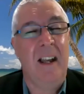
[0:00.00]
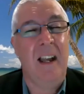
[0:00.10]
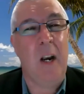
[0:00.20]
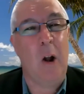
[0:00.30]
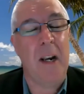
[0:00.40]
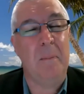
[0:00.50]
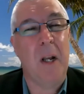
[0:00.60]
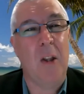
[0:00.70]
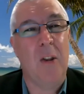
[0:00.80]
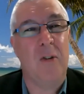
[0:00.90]
an item
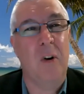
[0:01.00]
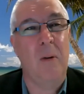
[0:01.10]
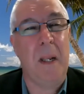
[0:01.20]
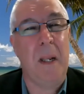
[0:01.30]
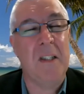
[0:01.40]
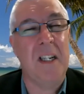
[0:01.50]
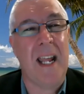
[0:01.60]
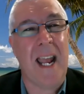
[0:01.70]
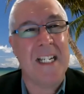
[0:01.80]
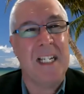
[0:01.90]
go through because it
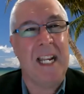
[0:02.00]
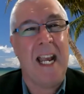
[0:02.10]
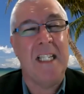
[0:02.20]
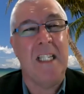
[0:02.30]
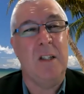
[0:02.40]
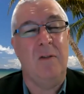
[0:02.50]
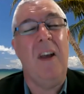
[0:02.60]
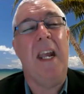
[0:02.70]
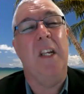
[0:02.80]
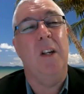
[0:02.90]
actually has this
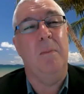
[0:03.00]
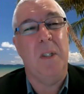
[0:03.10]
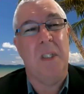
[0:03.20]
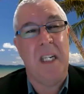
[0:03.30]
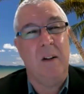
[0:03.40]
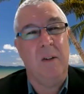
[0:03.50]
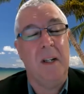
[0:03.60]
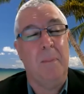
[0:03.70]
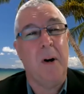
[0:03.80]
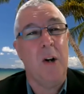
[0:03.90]
vacuum sealed
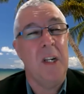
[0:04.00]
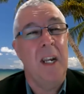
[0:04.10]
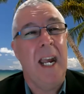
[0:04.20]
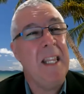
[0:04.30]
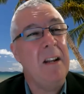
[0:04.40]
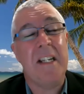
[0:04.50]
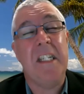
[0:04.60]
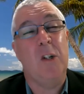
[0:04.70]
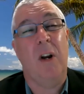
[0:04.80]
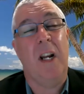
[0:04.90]
approach and they're actually
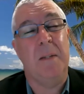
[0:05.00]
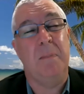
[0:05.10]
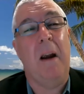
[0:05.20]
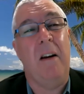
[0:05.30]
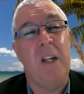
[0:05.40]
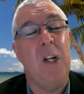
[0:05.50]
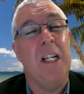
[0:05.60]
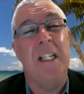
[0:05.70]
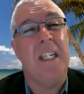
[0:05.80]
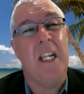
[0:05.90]
transparent you
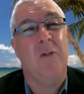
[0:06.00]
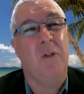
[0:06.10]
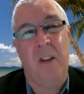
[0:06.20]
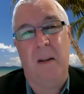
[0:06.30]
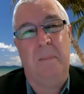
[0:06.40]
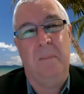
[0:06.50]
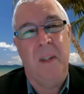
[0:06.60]
can see through them